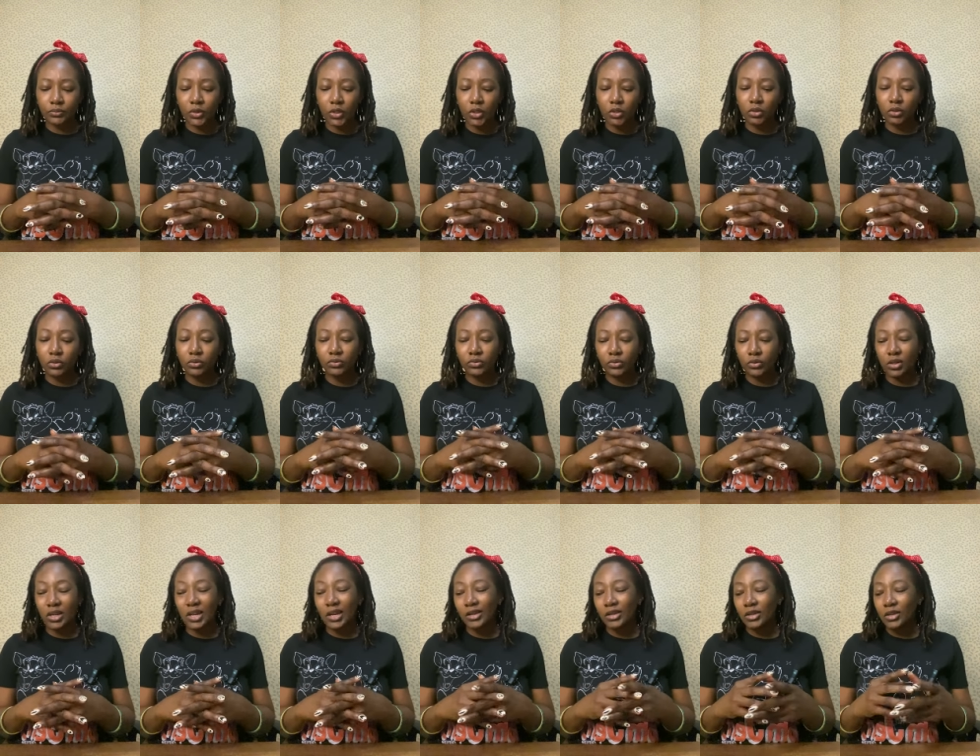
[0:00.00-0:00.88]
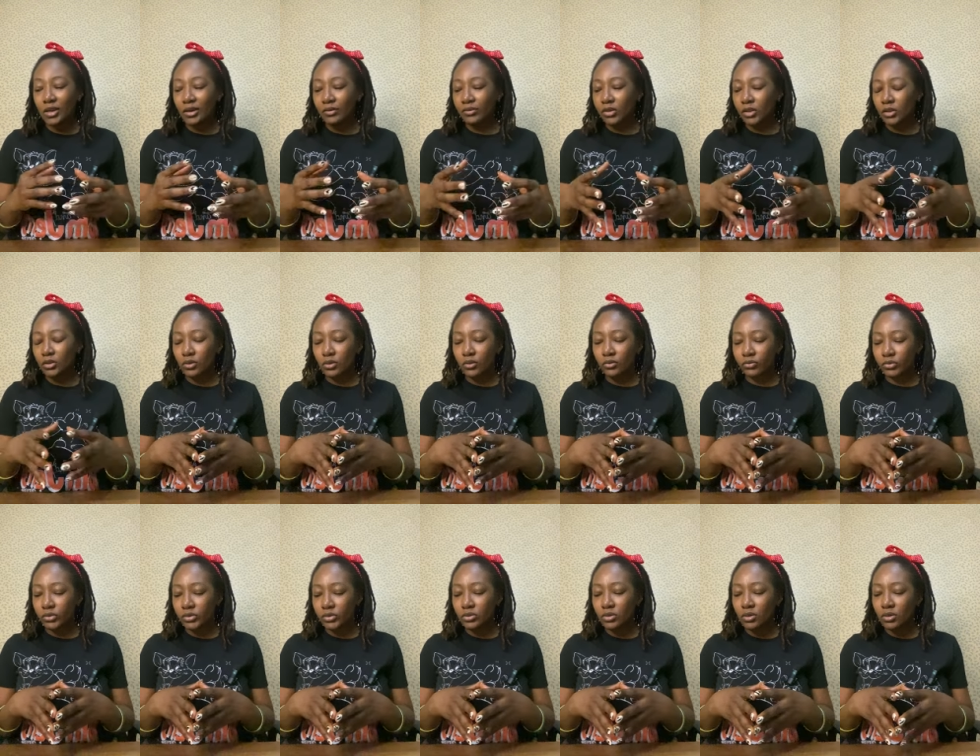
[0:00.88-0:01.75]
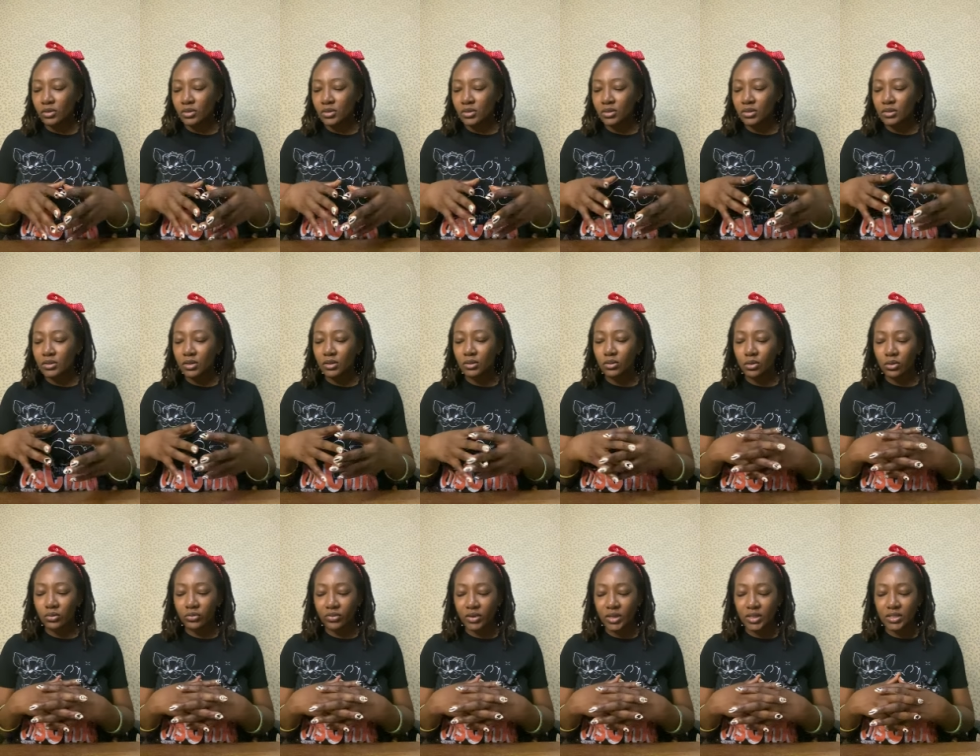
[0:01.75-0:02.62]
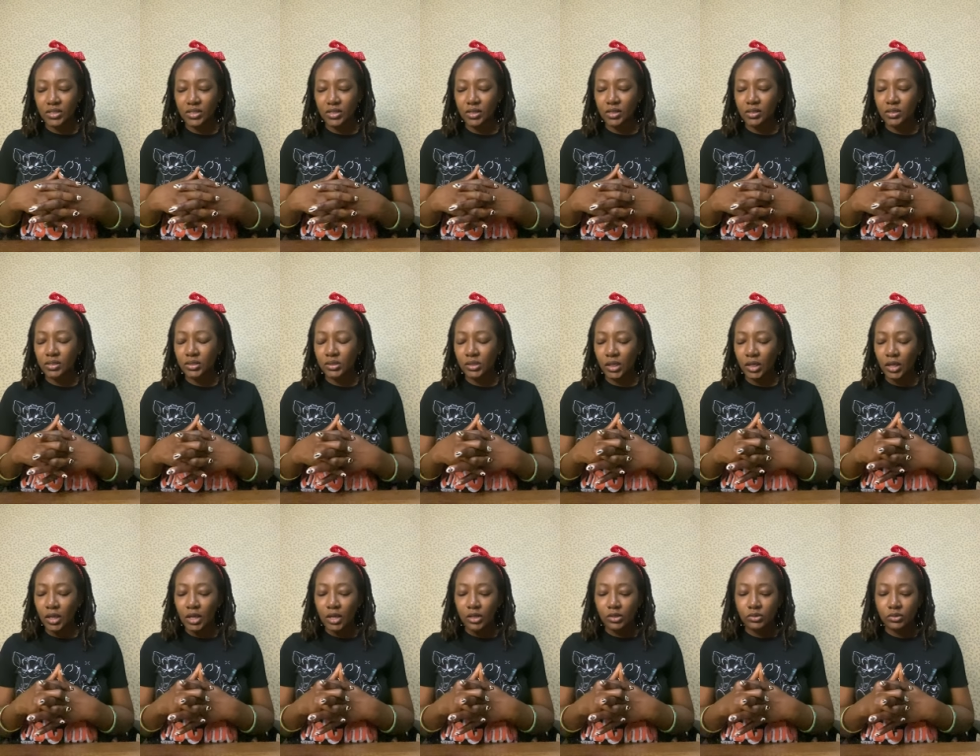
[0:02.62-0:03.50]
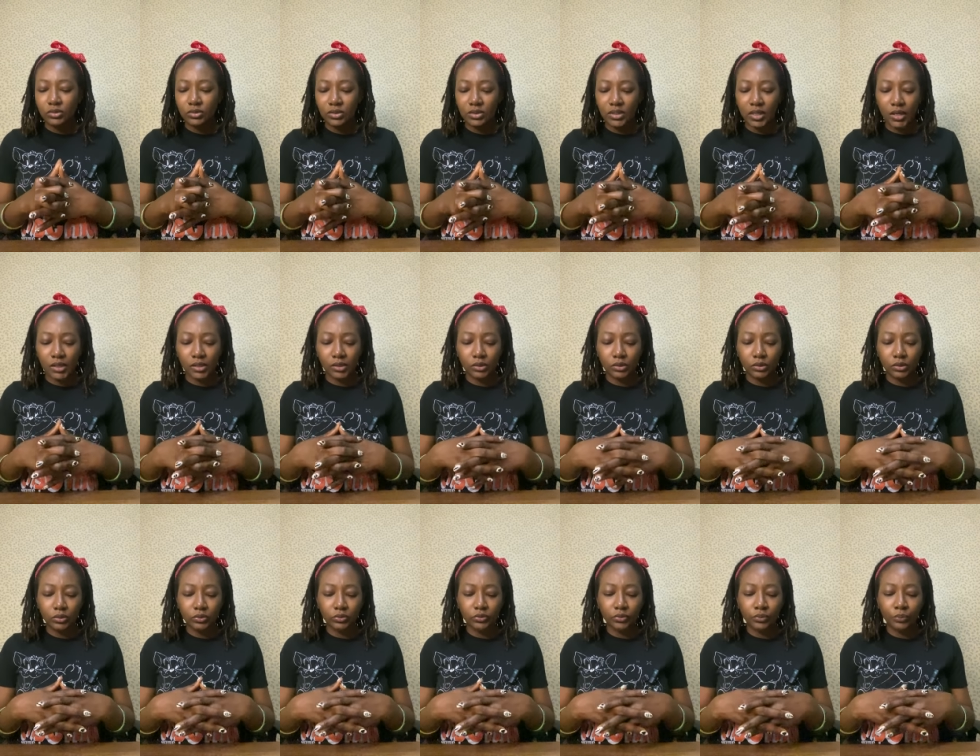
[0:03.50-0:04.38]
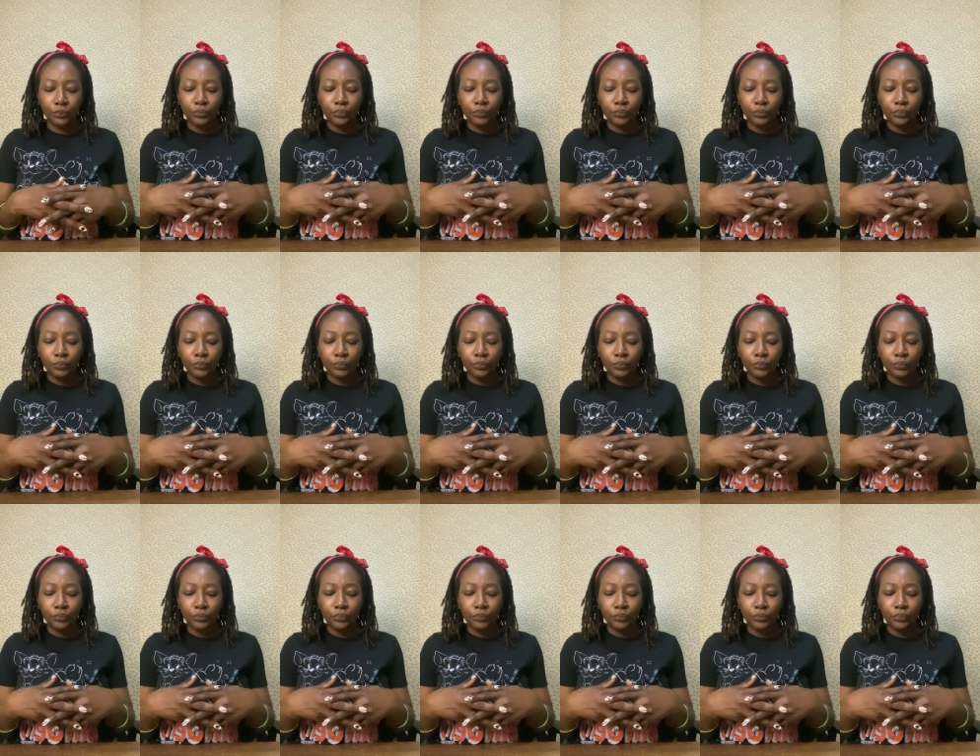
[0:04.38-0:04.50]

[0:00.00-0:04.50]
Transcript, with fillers: You don't feel like you have enough resources, enough assets to start it off.